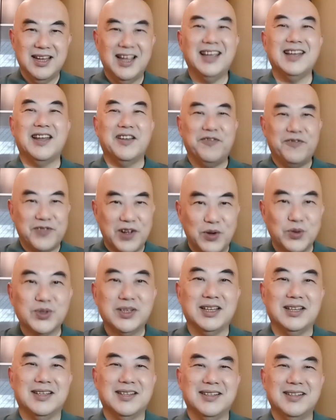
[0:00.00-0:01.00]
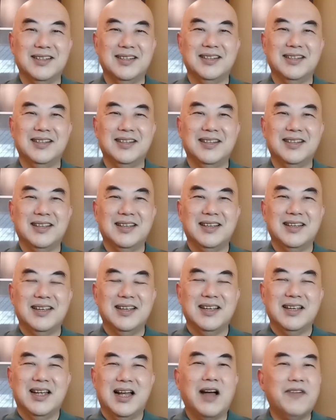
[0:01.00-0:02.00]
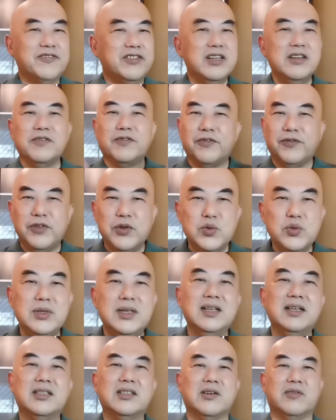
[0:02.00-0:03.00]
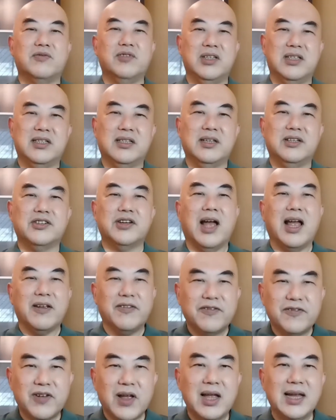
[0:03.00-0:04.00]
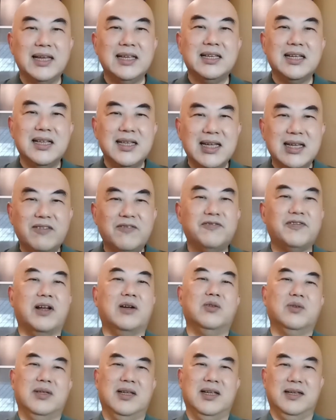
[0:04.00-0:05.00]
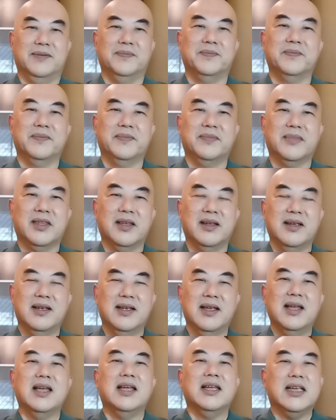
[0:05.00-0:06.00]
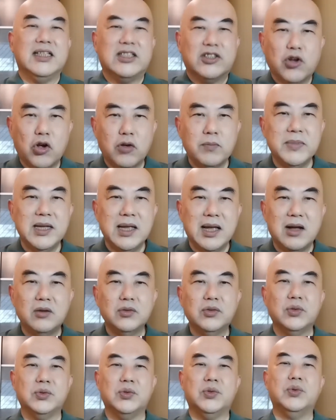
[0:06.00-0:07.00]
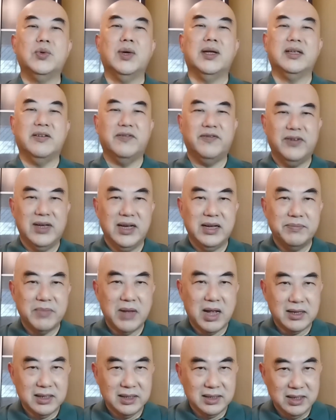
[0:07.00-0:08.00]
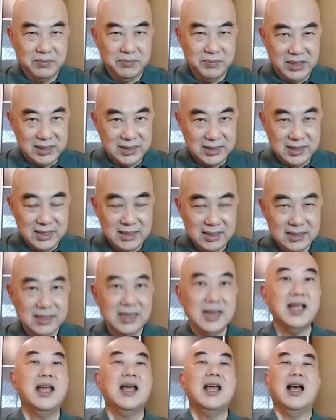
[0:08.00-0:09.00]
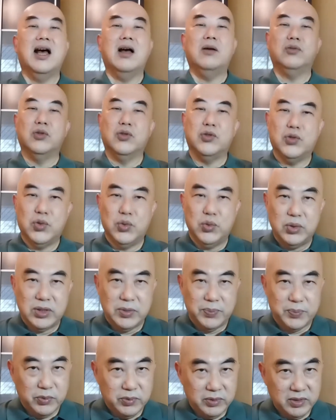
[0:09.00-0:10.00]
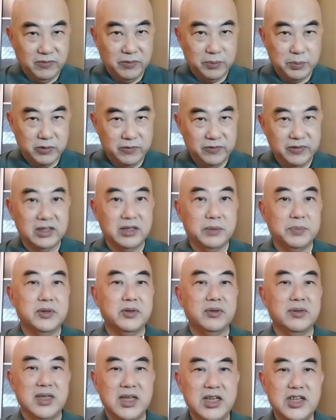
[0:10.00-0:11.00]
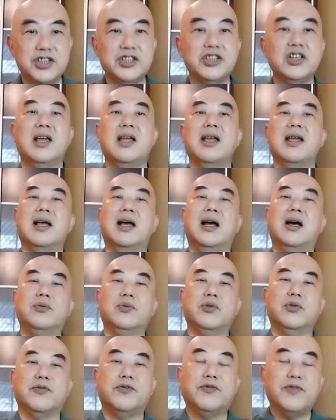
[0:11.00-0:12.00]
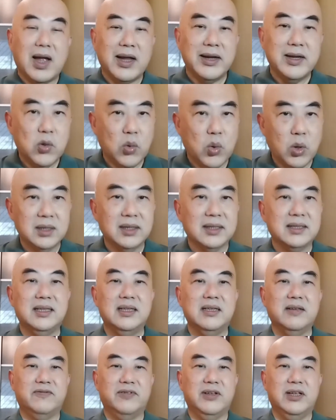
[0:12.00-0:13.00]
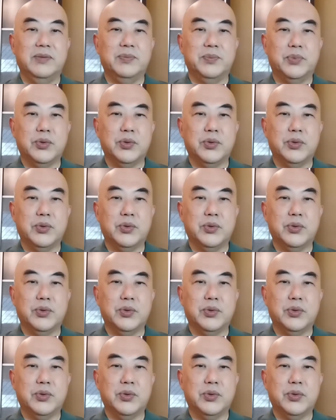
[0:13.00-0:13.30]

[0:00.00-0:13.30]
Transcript: And I found it. After a few years of research, I finally found it. It taught me how to do an affiliate marketing business, how to choose a pro- profitable niche, how to find quality affiliate